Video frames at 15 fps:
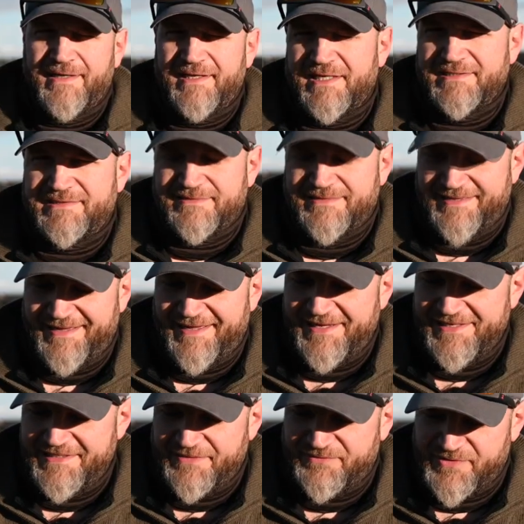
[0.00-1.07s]
Hey guys,
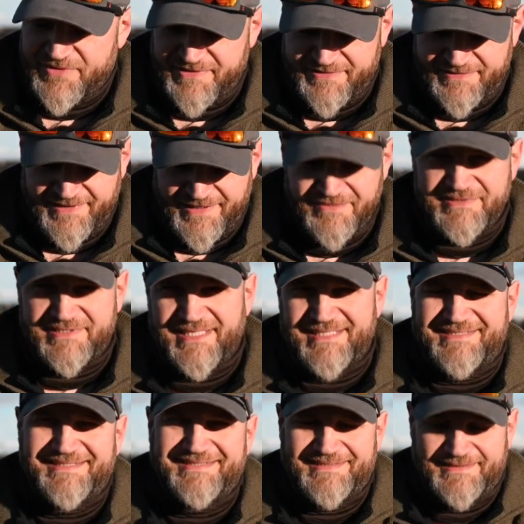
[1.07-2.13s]
I was out
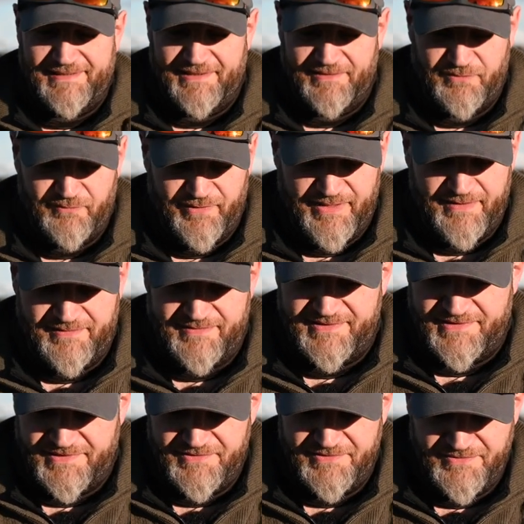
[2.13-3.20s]
testing today with
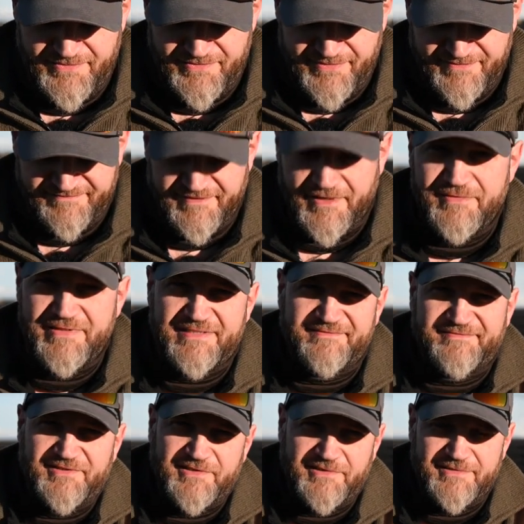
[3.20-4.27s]
two very
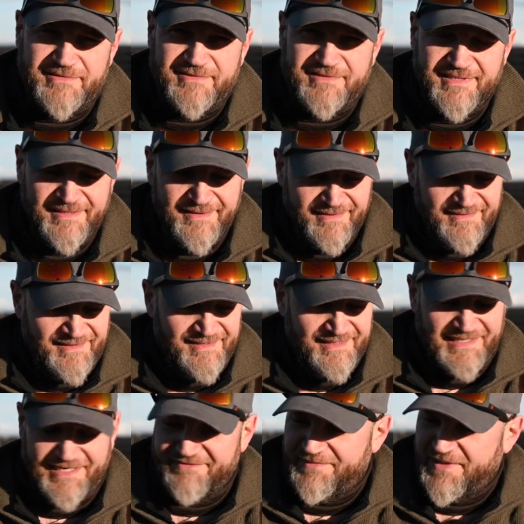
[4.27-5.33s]
different guns and it gave